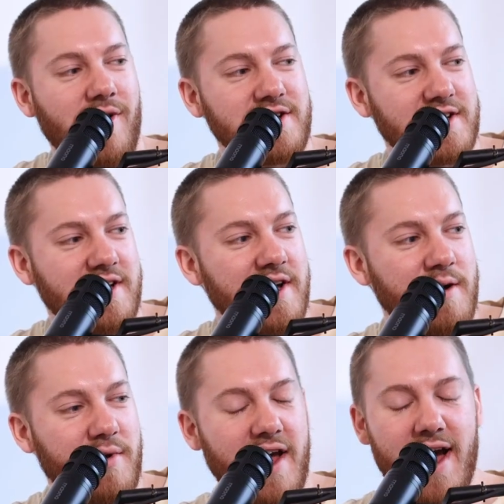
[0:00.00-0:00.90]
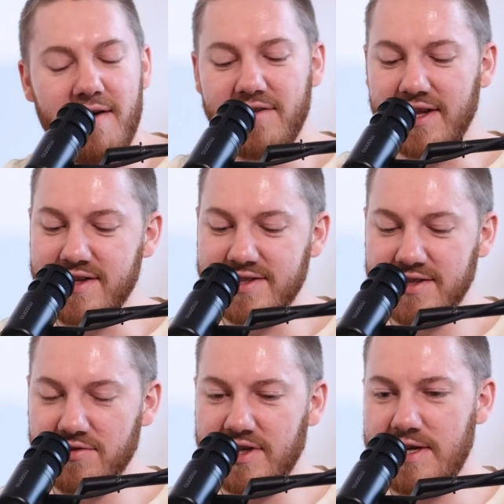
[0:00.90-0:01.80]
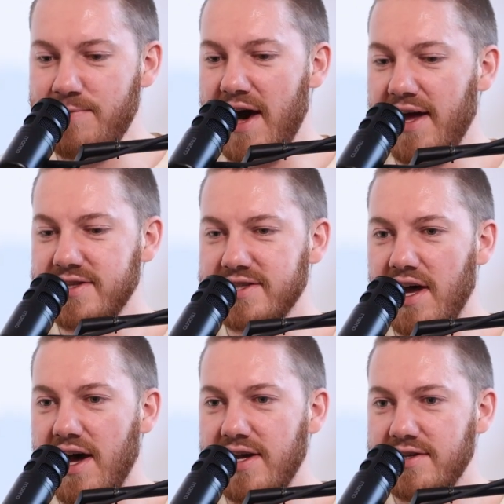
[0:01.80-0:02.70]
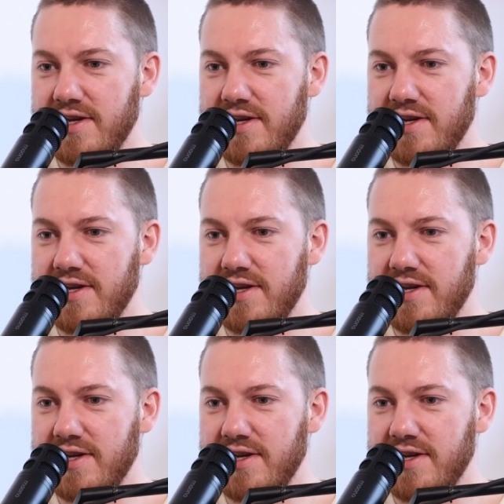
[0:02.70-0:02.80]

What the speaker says: or watching. But I have like this little keypad. It's got